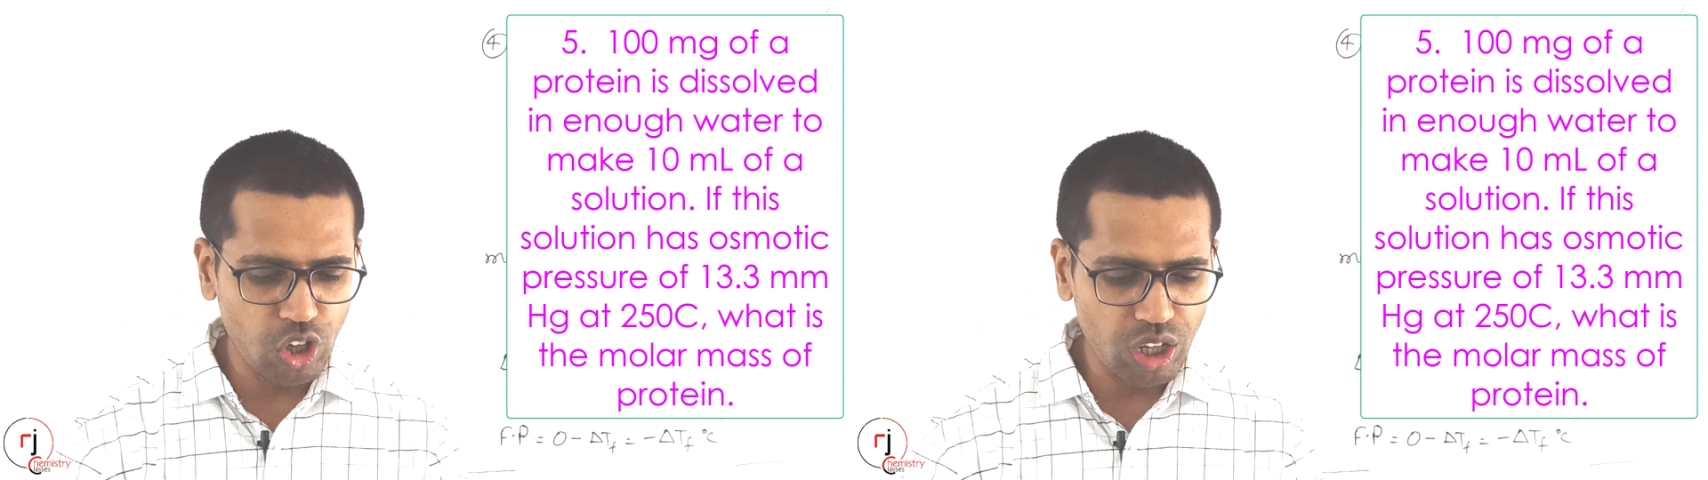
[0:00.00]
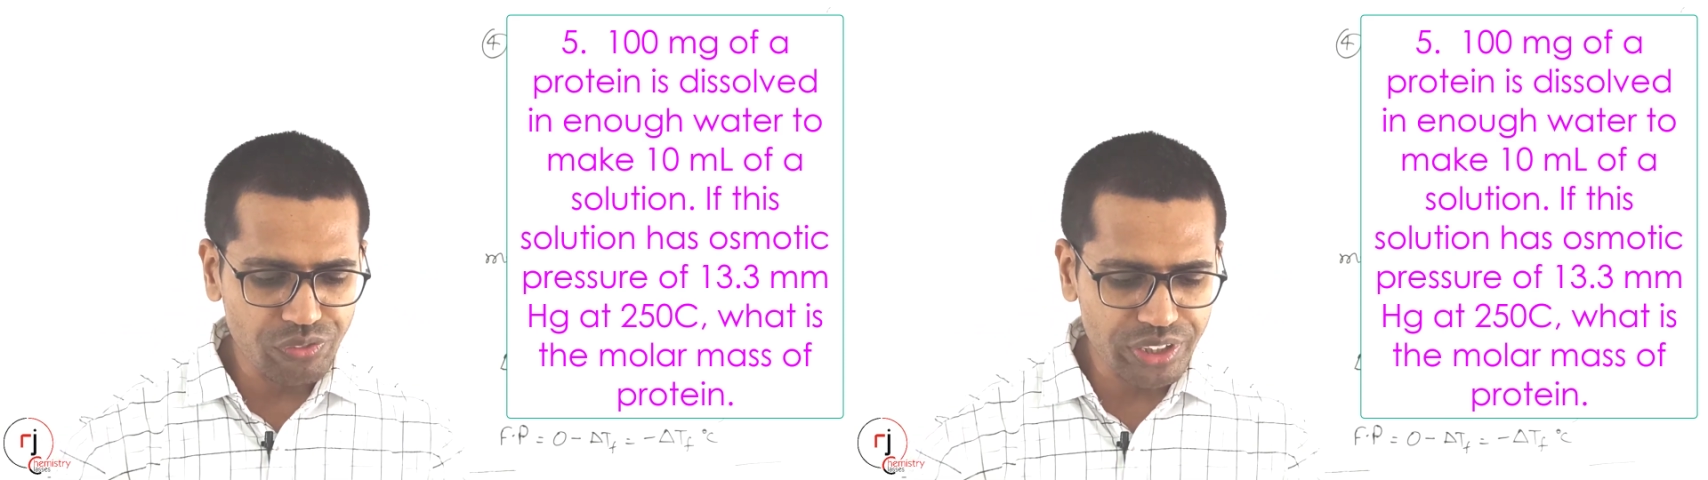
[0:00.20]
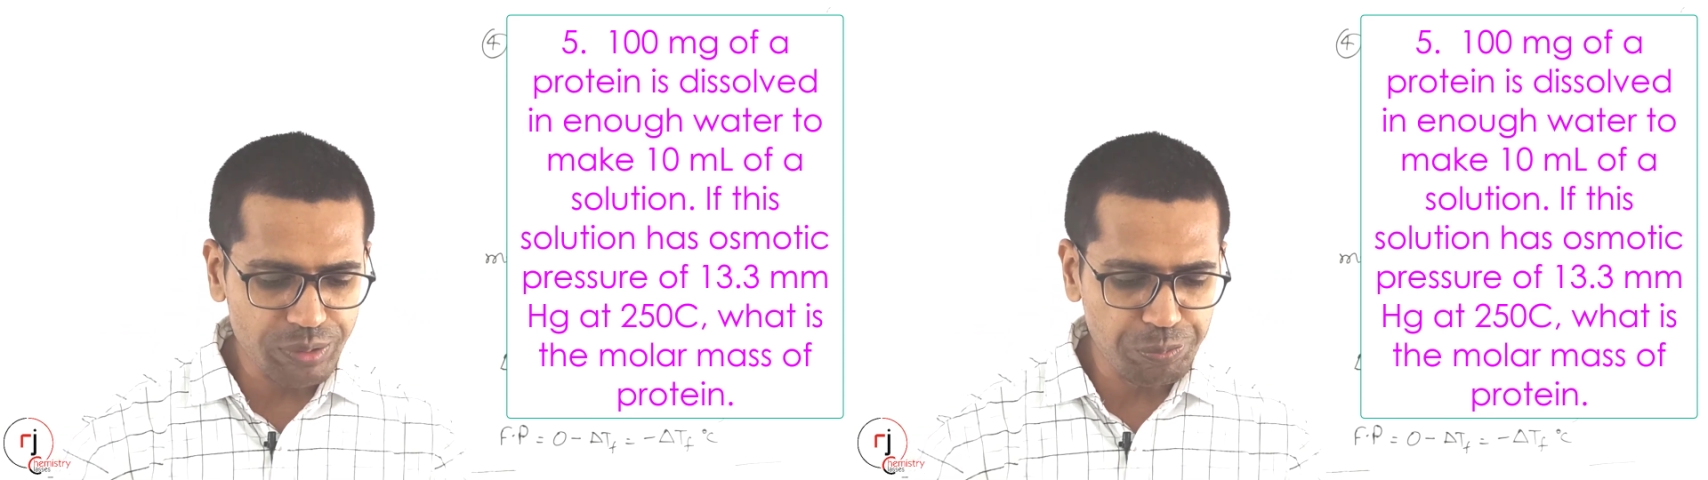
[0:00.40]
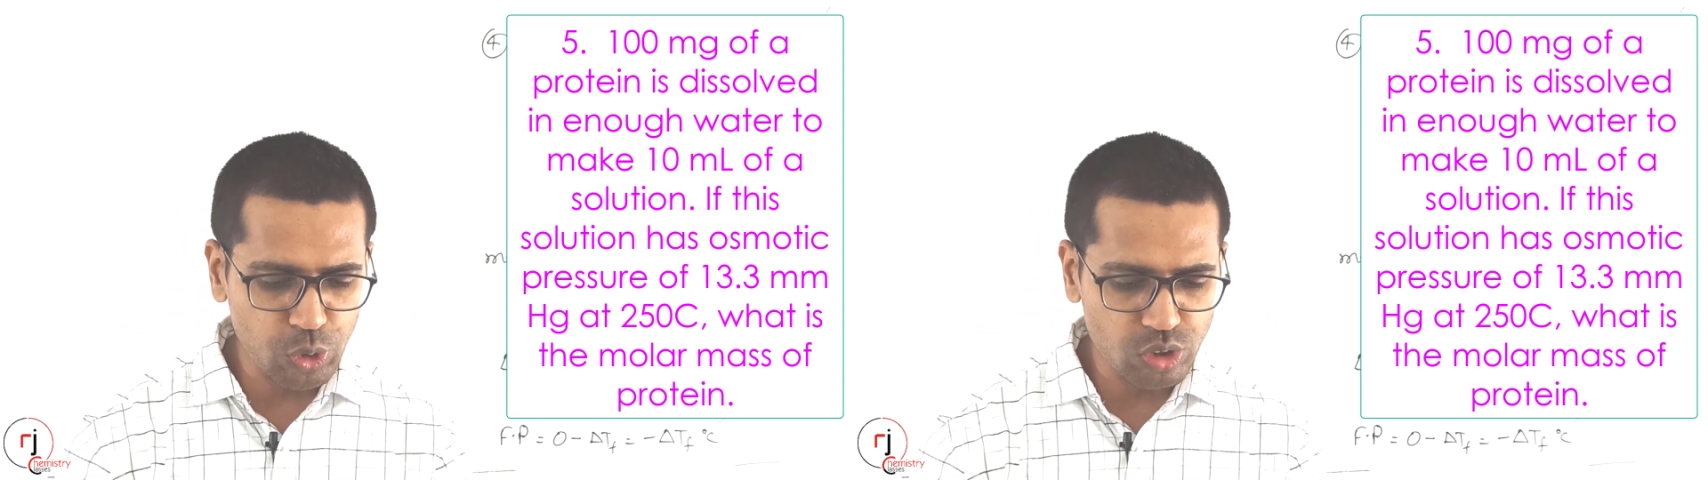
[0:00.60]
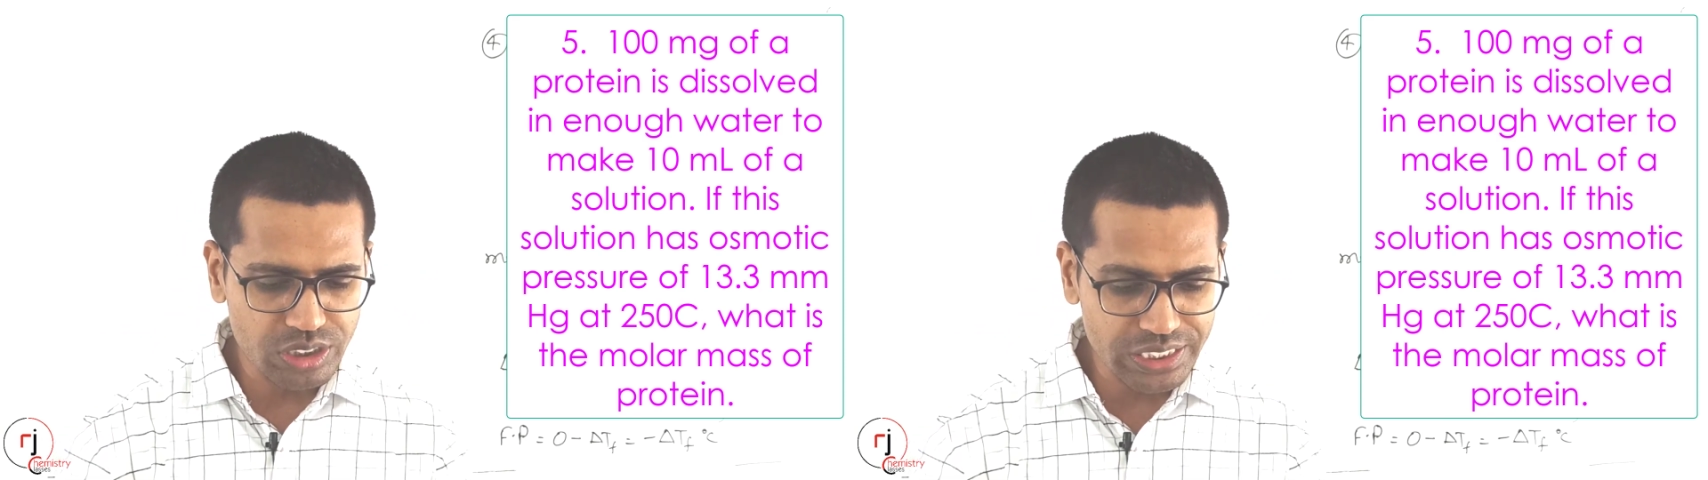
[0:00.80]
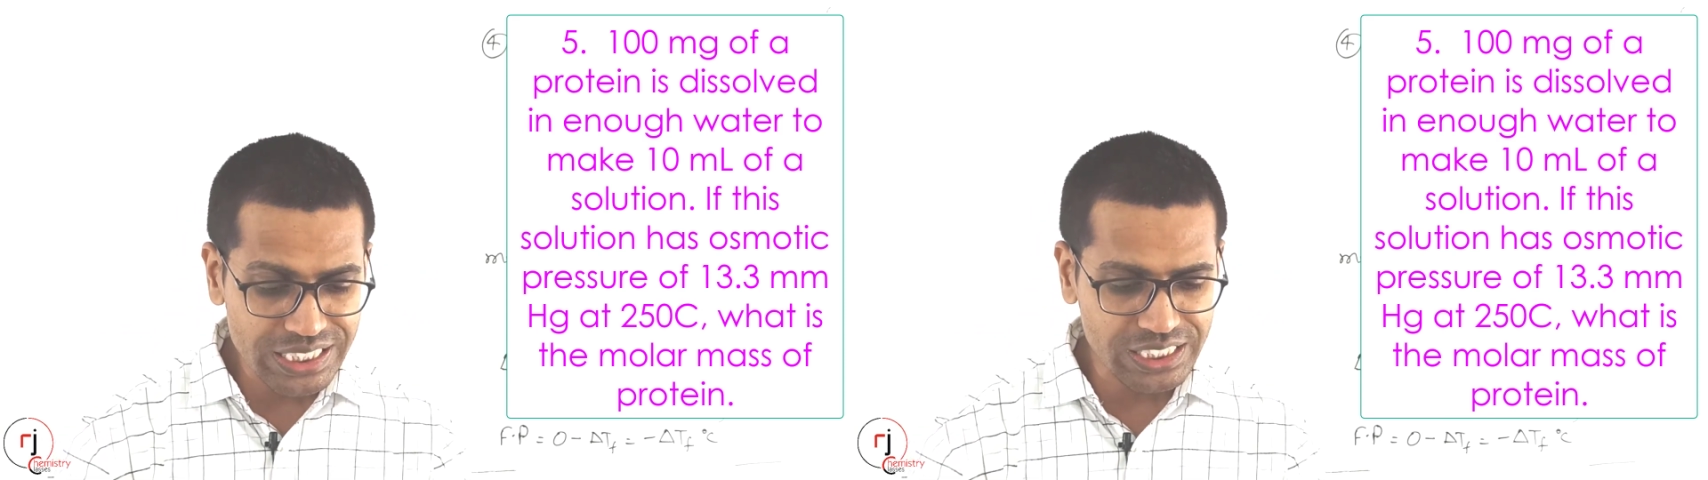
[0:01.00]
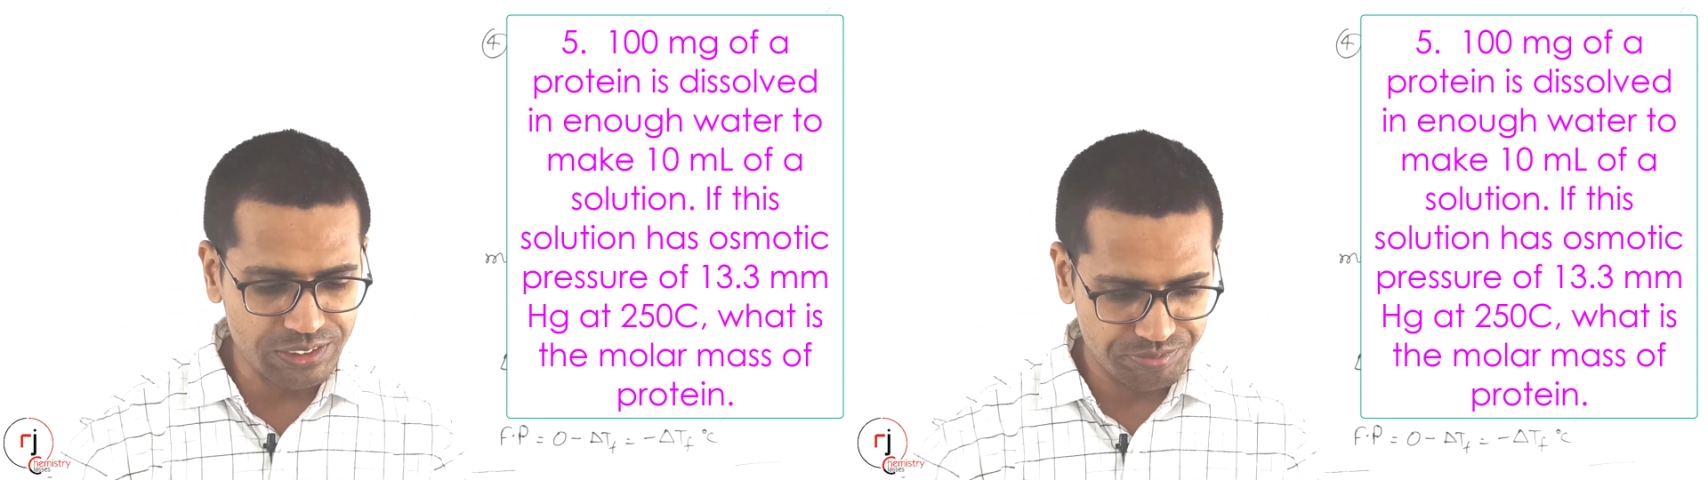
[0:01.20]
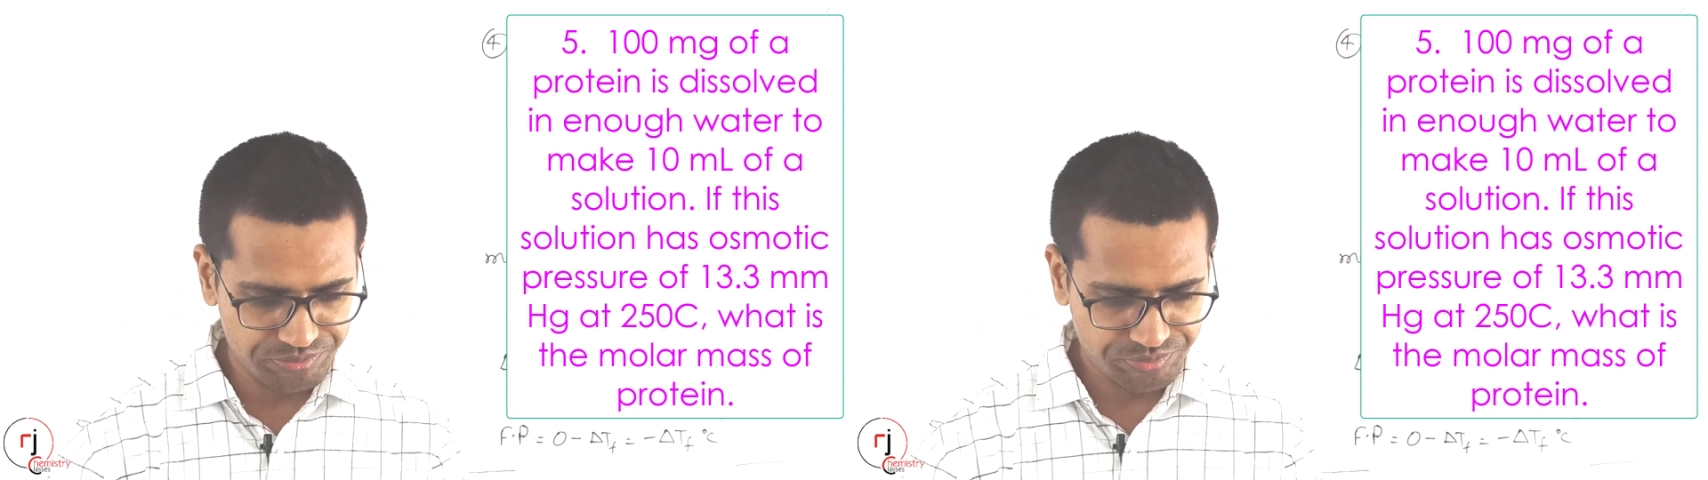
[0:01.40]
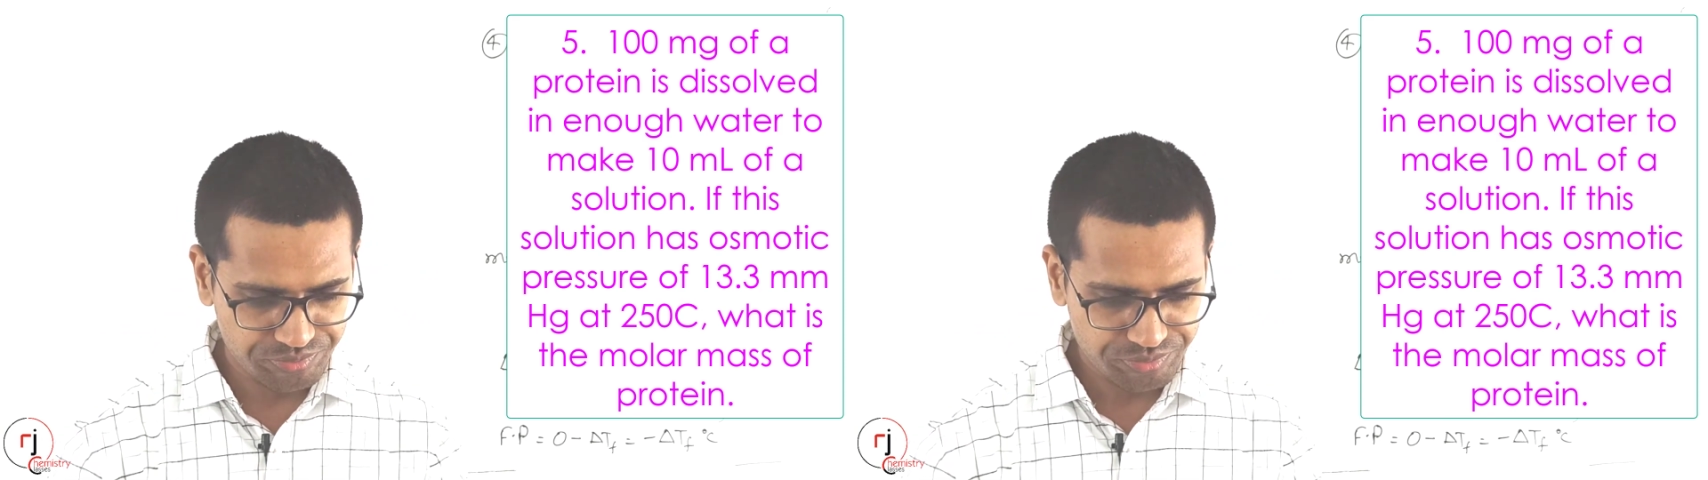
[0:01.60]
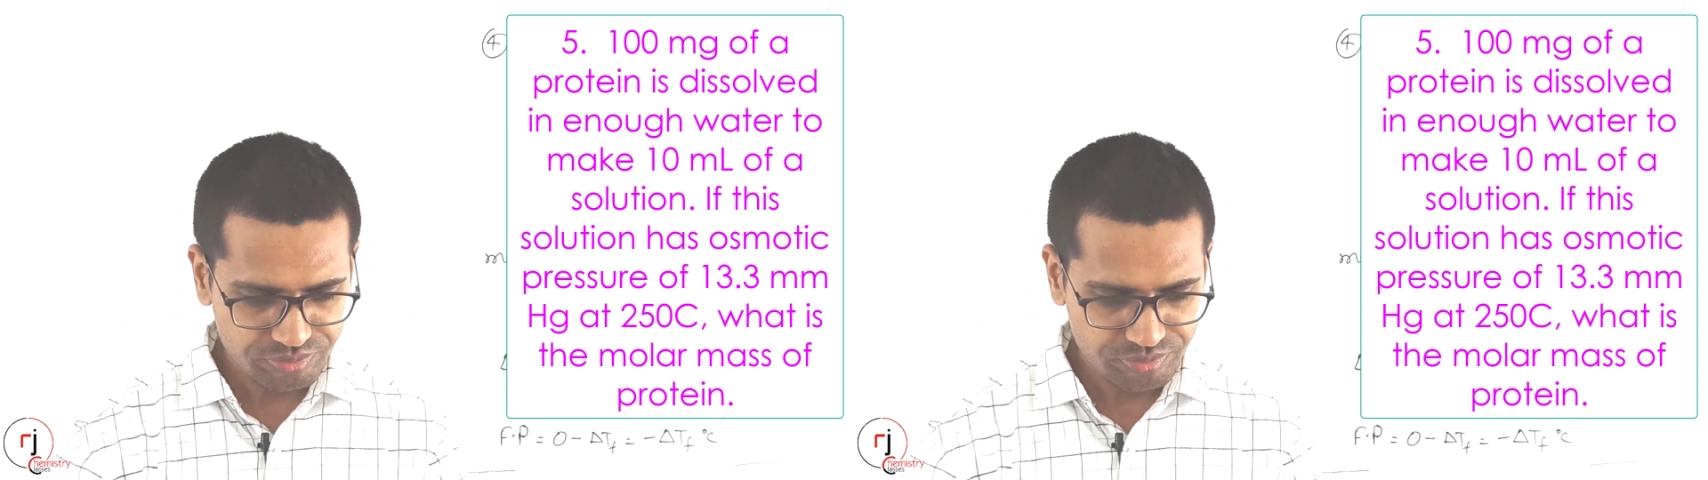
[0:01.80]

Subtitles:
of a protein,